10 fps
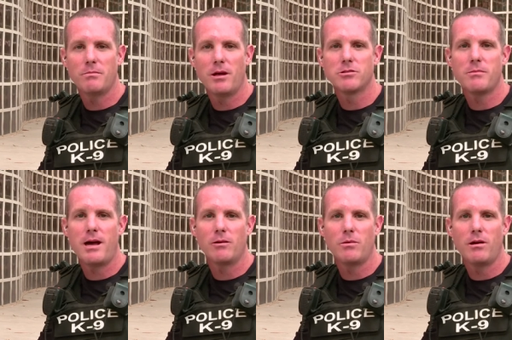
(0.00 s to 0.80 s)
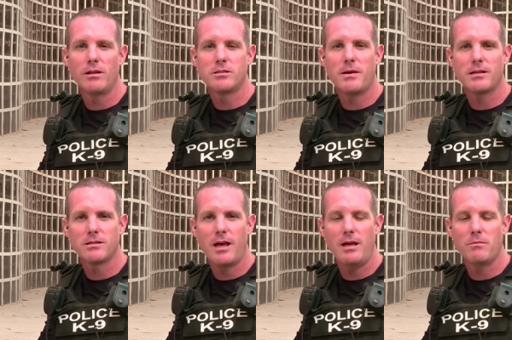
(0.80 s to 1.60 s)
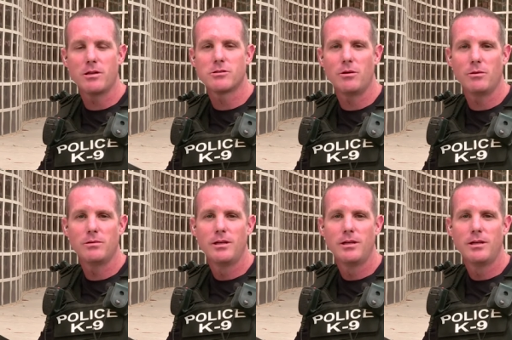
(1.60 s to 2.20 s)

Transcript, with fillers: Belgian Malinois that's about eight months old.